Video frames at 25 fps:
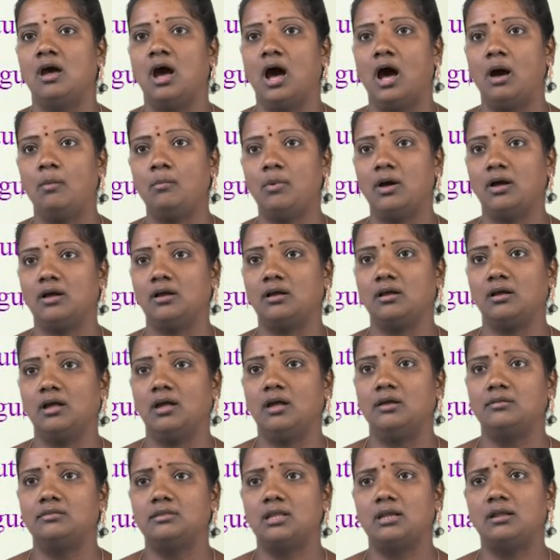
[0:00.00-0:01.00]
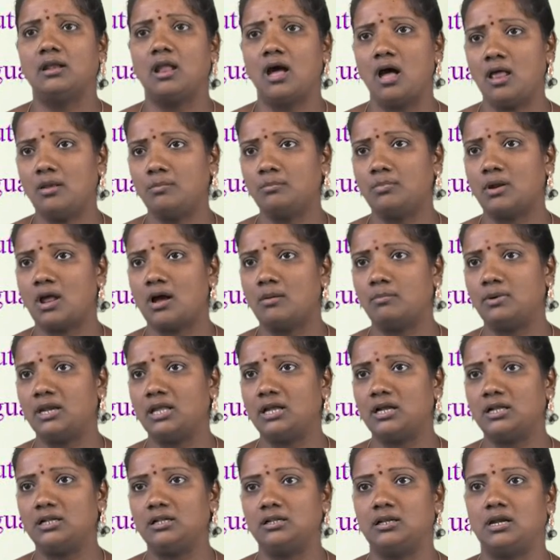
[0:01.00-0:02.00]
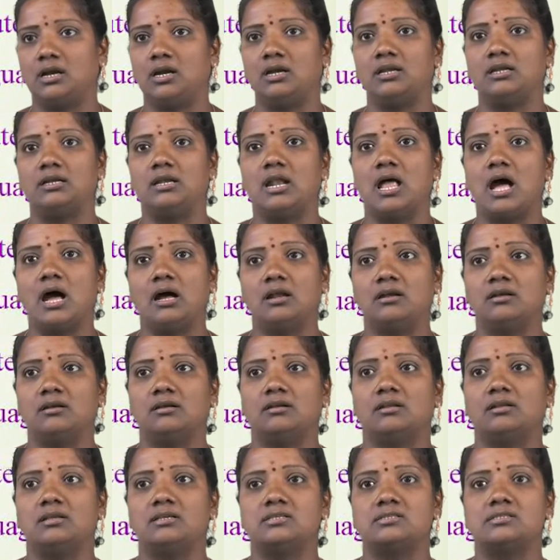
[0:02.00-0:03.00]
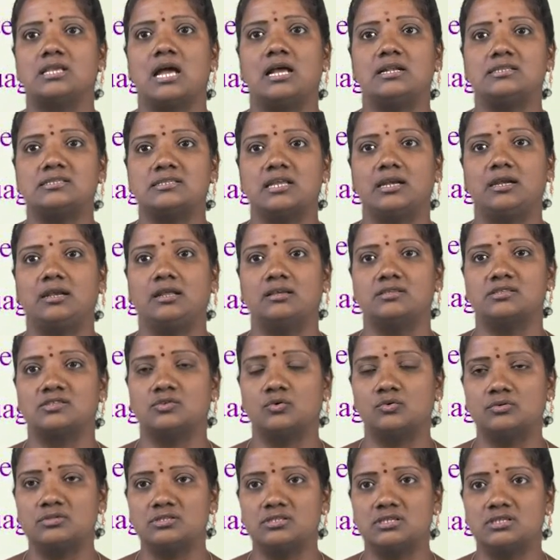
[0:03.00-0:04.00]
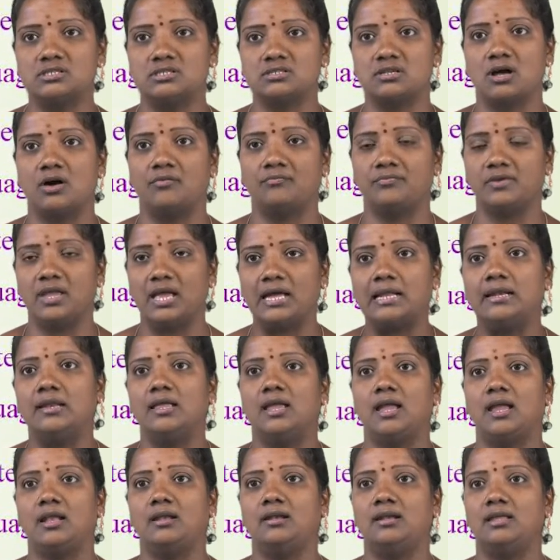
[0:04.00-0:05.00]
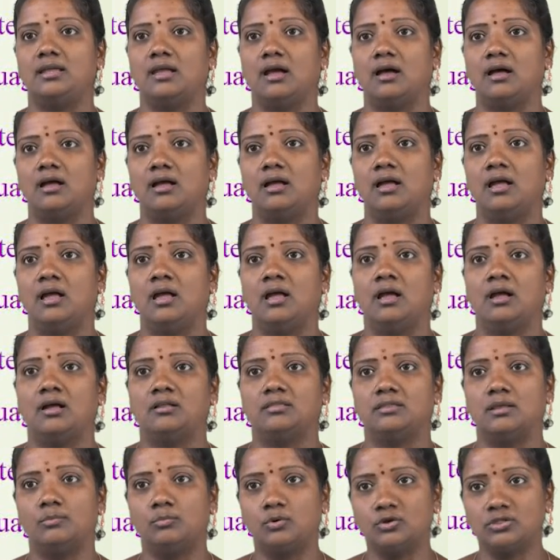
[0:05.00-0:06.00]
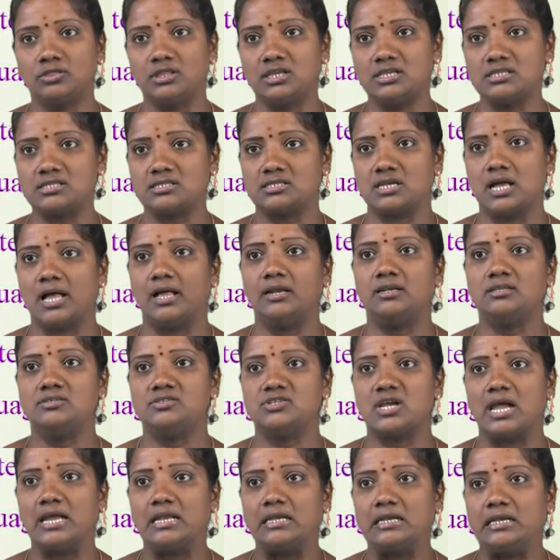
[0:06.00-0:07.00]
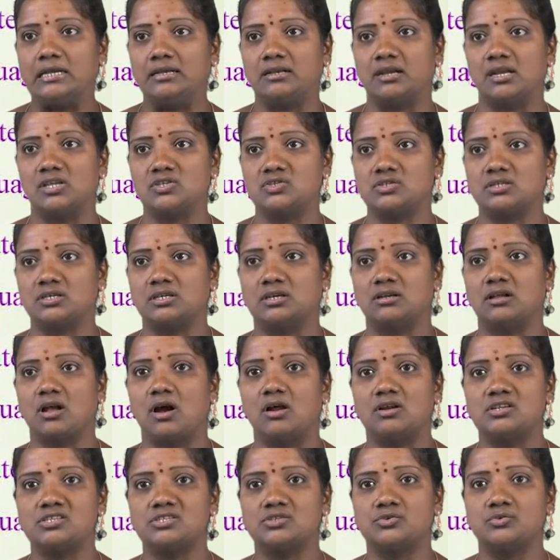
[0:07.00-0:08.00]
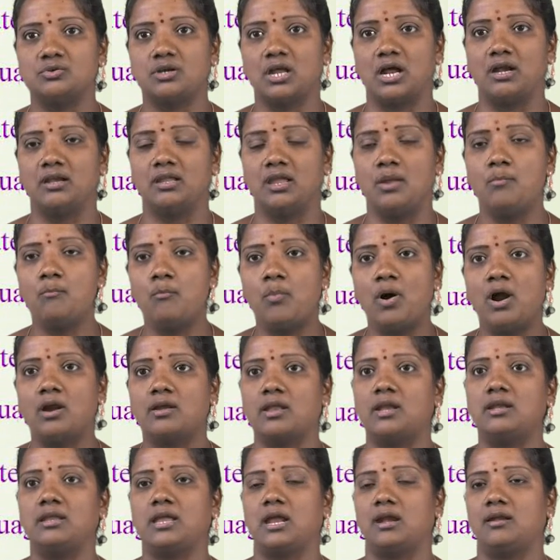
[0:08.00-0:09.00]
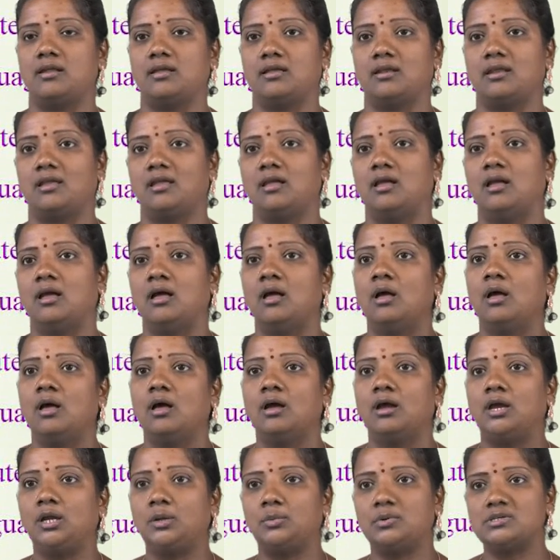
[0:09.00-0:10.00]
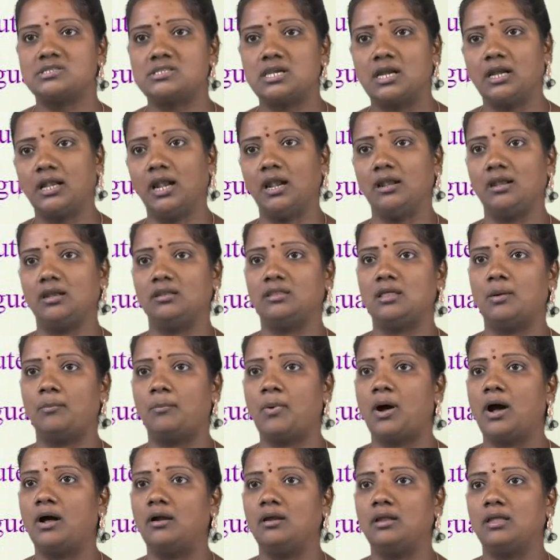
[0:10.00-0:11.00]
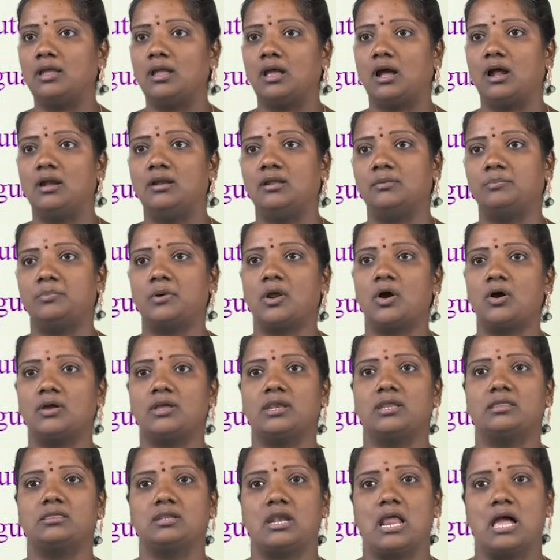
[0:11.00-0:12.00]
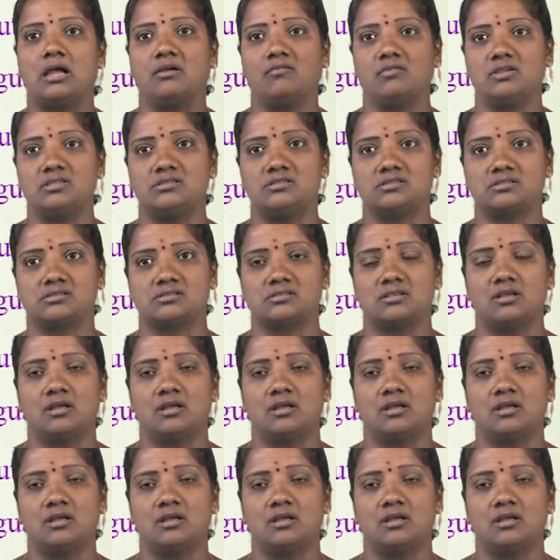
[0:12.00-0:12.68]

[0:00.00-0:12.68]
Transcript: Among the non-Brahmanical and non-Sanskrit sources of early India, the Buddhist and Jain literature constitute an important category. It was written in the Pali and the Prakrit languages.